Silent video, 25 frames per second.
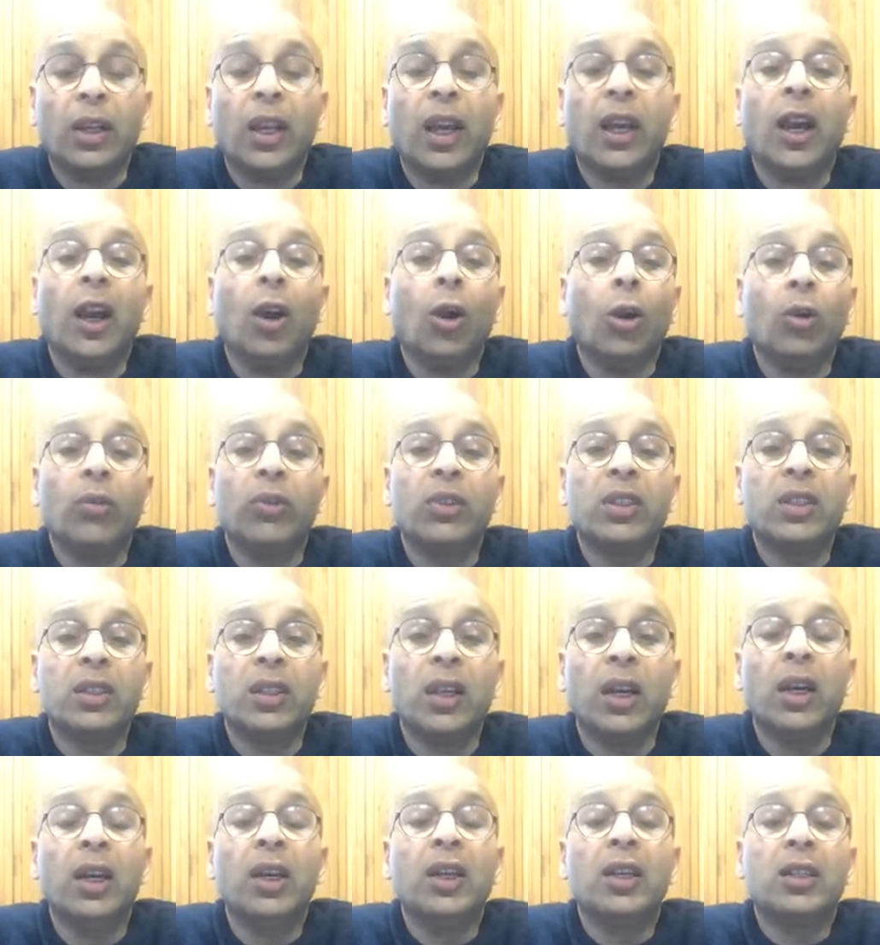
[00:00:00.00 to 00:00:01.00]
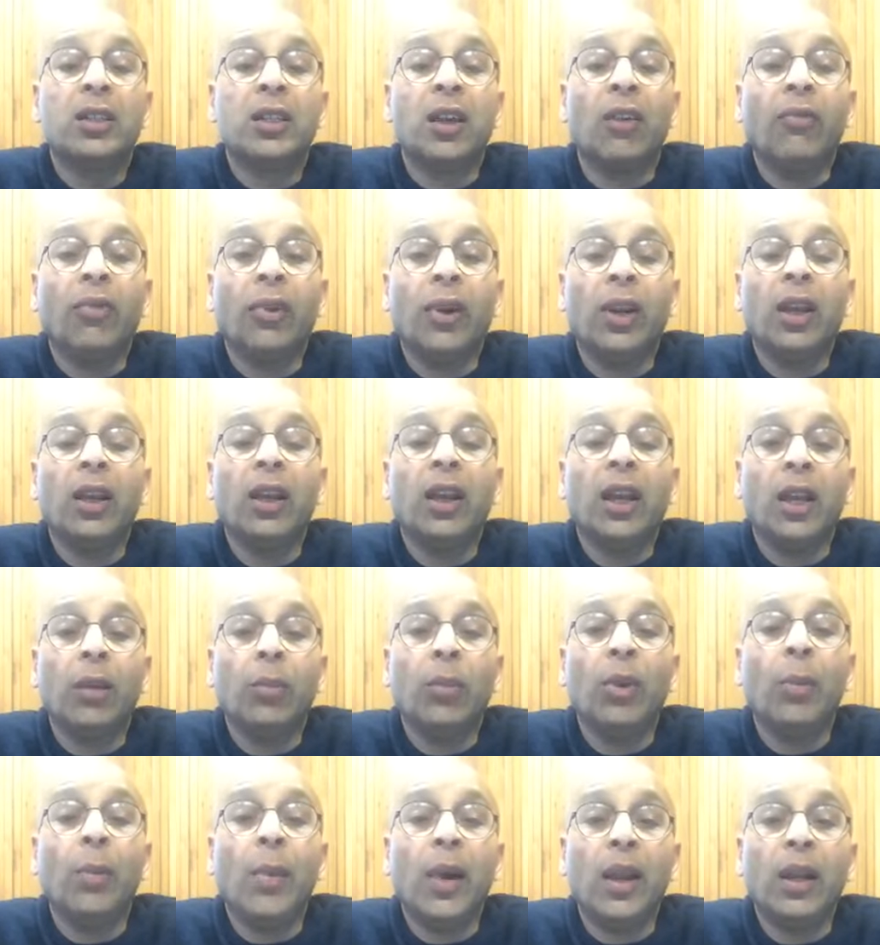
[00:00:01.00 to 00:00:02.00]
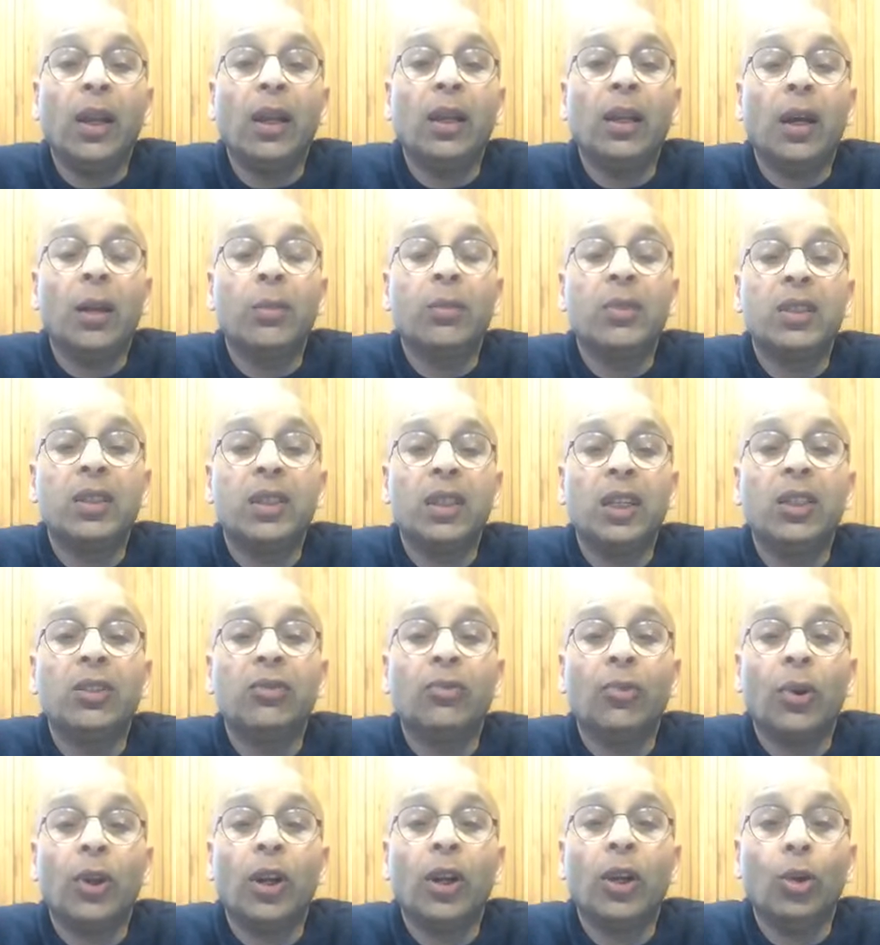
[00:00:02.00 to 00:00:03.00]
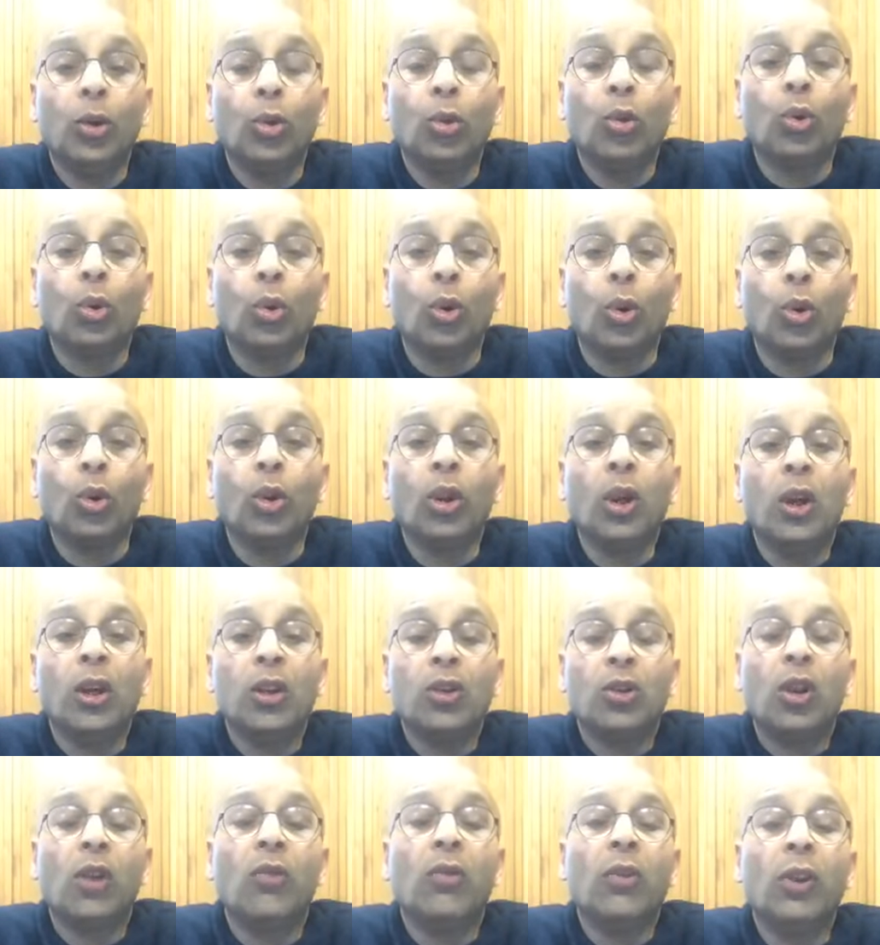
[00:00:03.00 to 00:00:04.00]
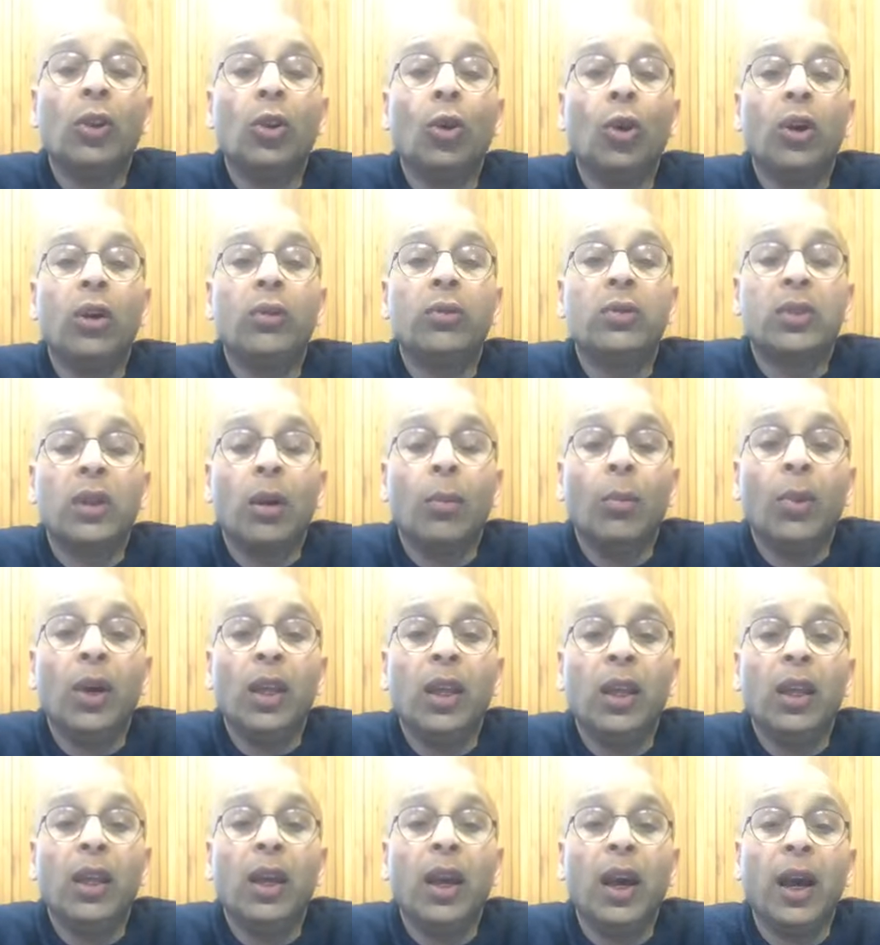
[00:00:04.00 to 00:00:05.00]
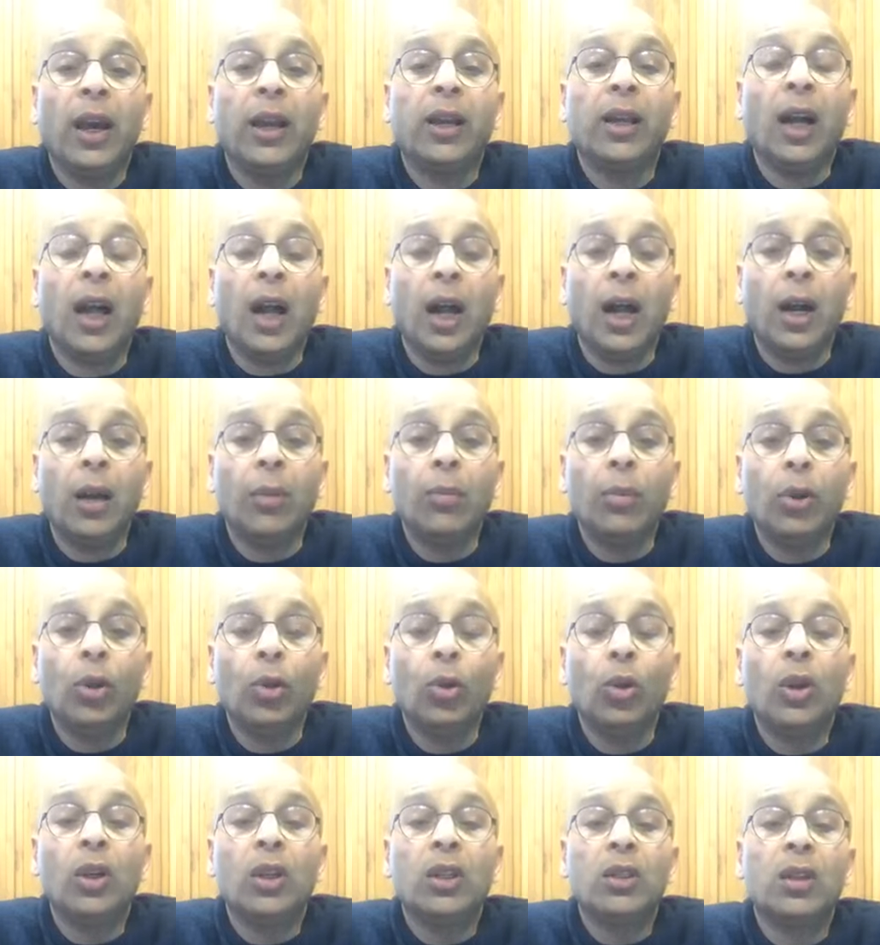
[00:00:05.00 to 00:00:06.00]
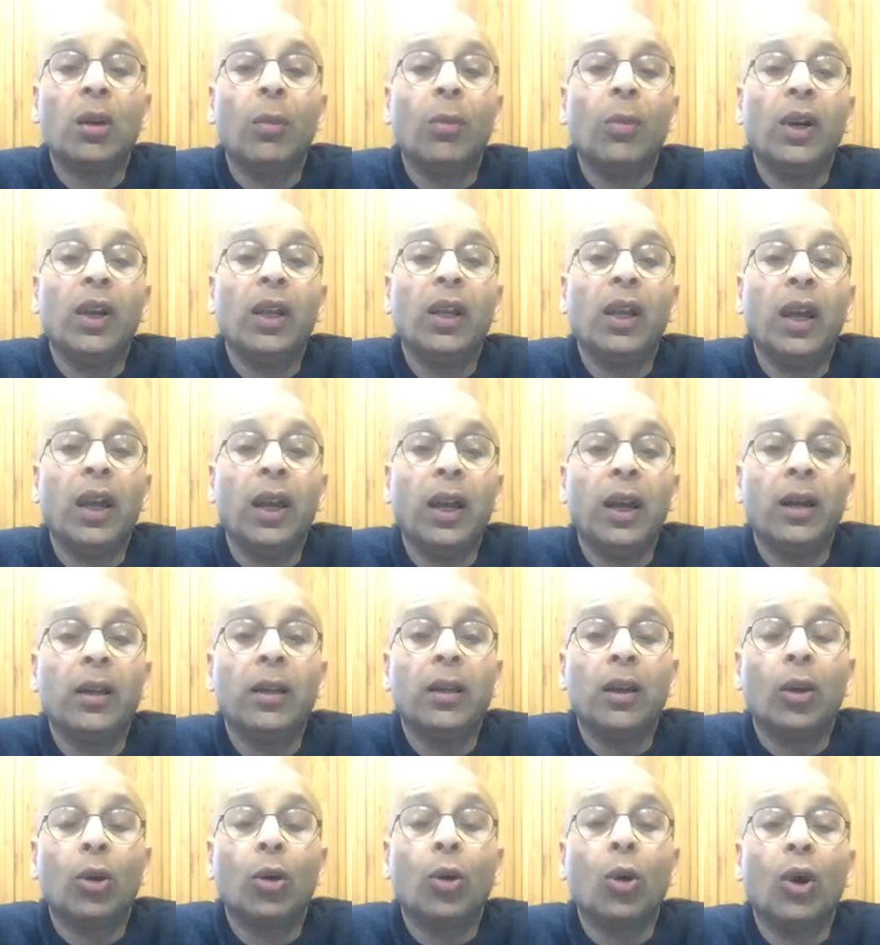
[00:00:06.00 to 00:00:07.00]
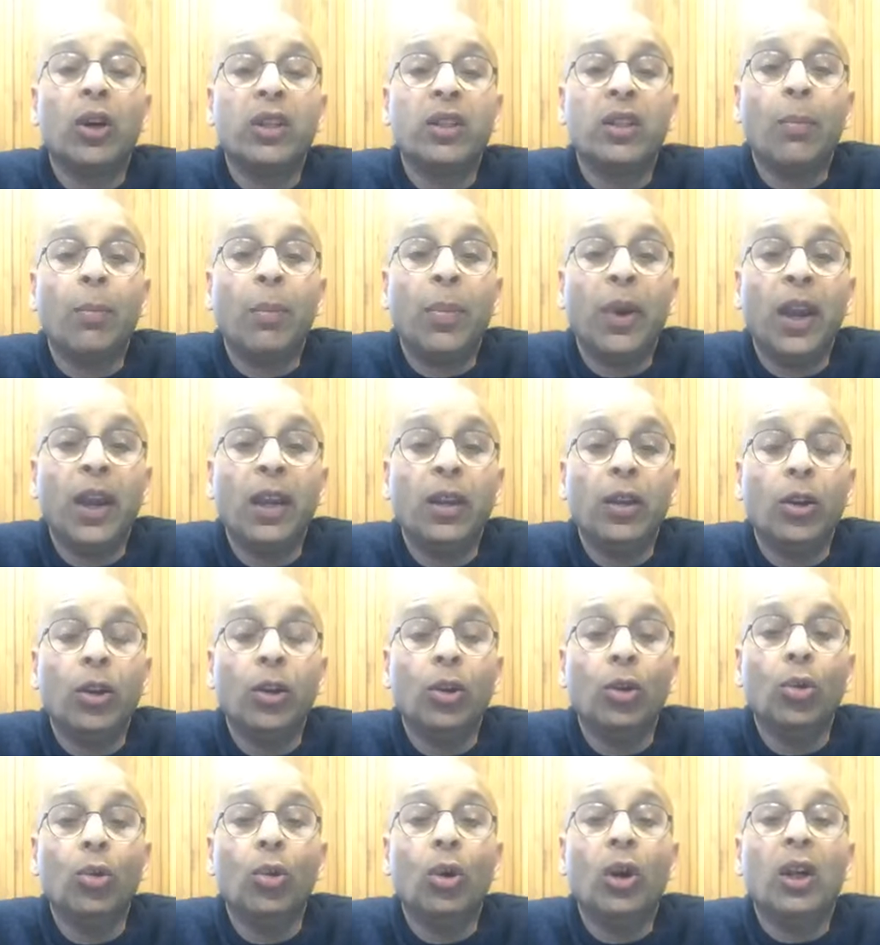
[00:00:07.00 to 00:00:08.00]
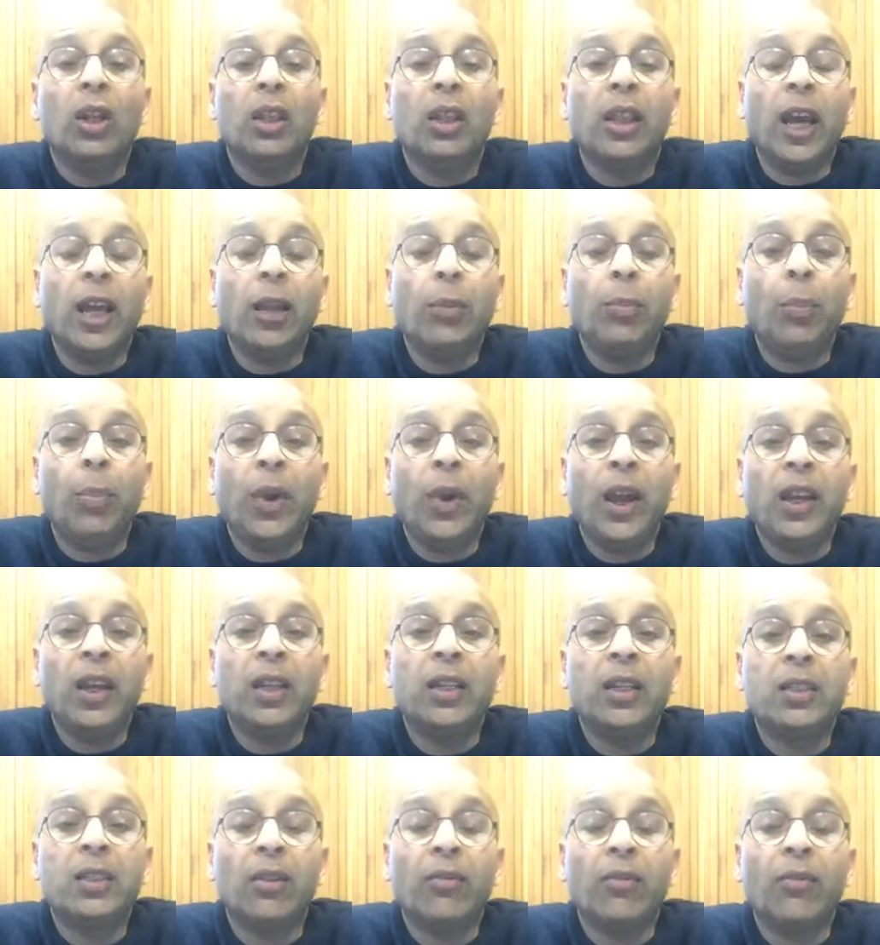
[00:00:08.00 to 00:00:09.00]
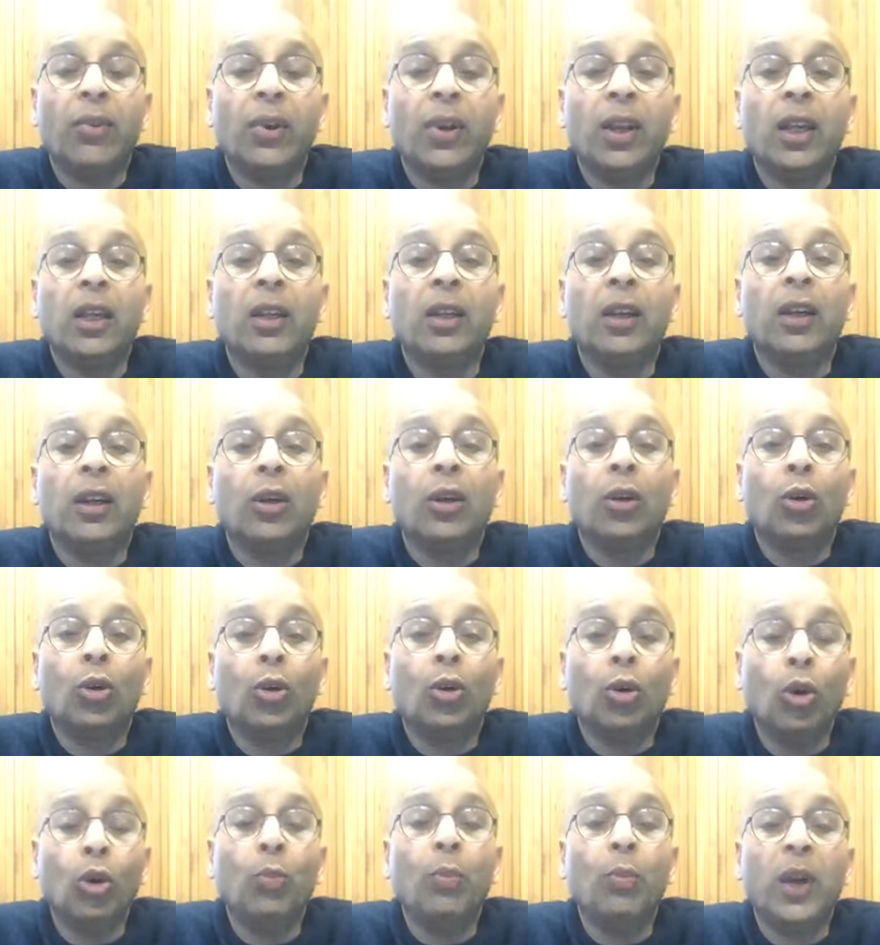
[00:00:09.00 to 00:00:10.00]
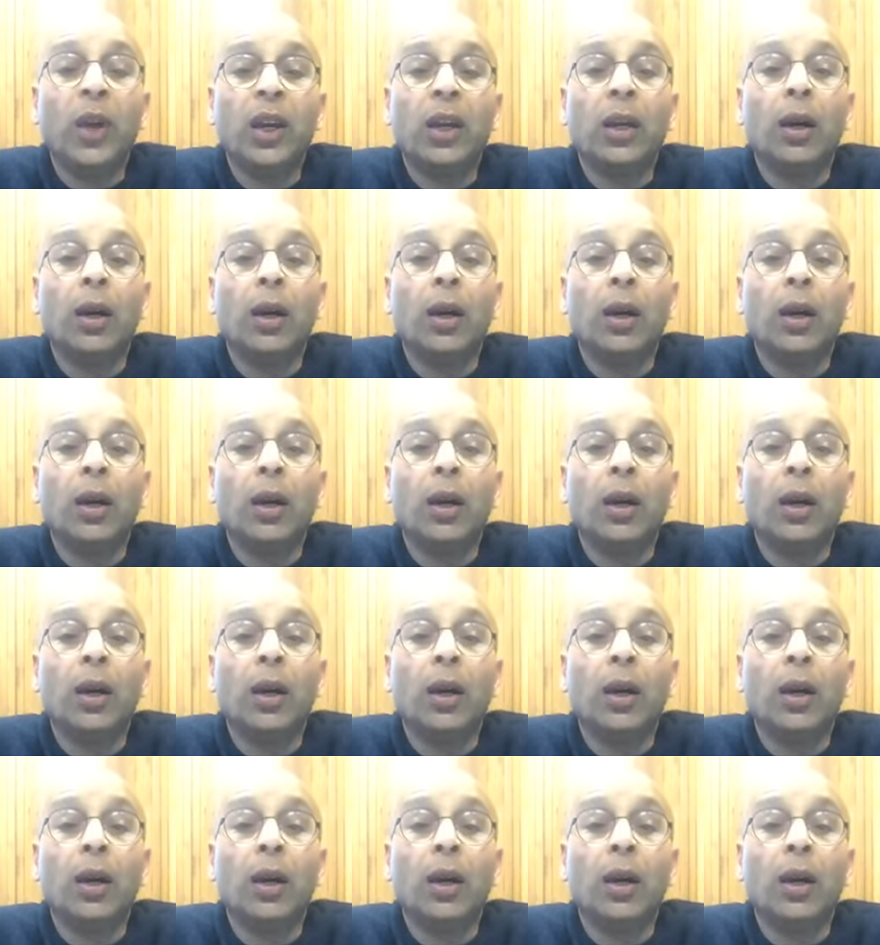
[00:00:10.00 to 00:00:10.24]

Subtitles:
Like I always say, suffering can be many times seeds for a new growth. So even though if somebody had harmed you, somebody had caused a pain on you, that pain and suffering could